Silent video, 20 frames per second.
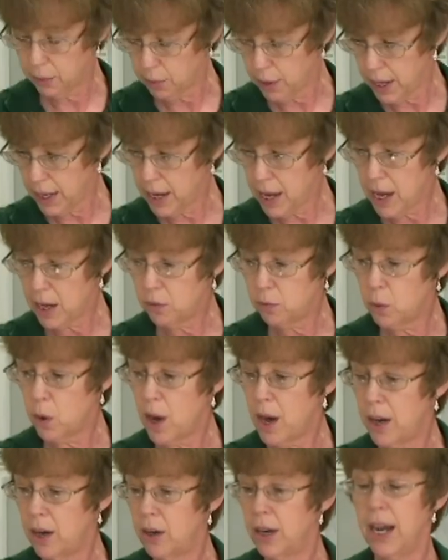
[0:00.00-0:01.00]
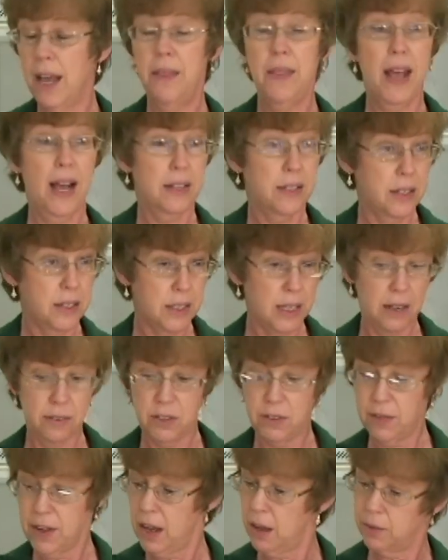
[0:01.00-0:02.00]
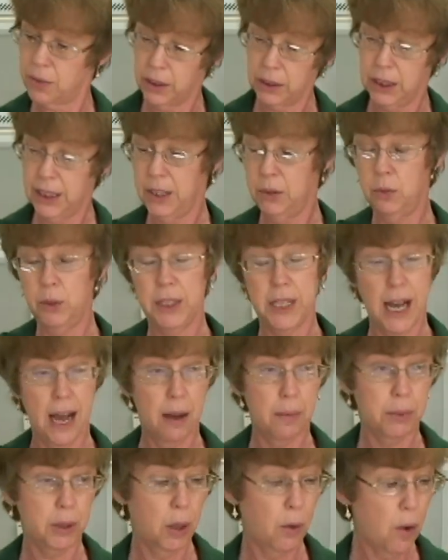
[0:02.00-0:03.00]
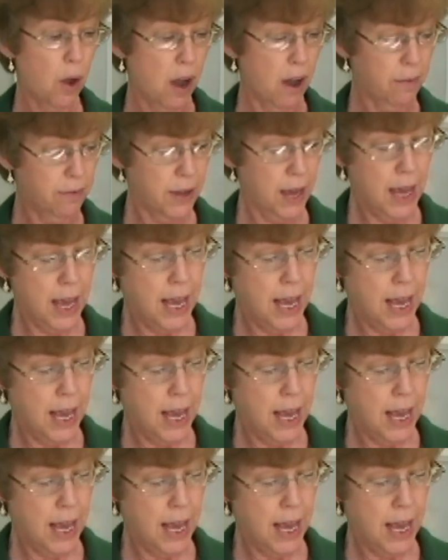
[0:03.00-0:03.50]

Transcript: it ran out of water, and that's a safety valve. The lid would not blow off.